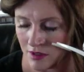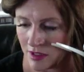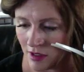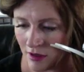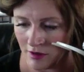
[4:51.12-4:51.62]

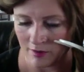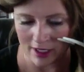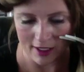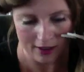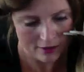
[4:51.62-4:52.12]
start in the
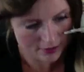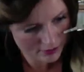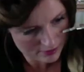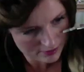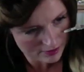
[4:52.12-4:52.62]
back
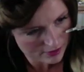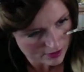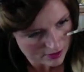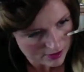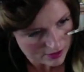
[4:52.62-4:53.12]

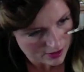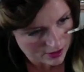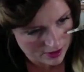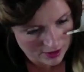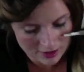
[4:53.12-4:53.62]

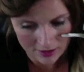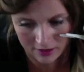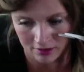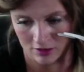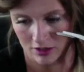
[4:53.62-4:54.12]

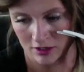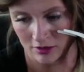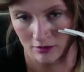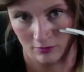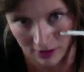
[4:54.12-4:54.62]
and just
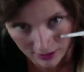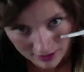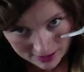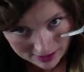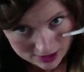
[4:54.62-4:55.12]
undo one
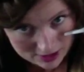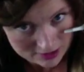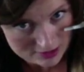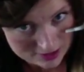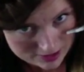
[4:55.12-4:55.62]
of the
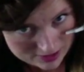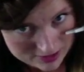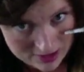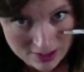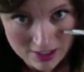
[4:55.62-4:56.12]
sections
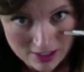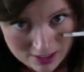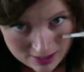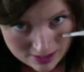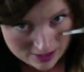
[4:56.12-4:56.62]

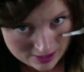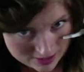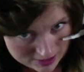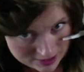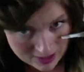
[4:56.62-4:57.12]

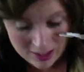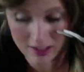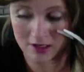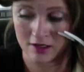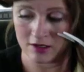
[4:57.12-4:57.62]
and
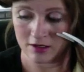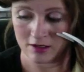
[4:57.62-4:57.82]
take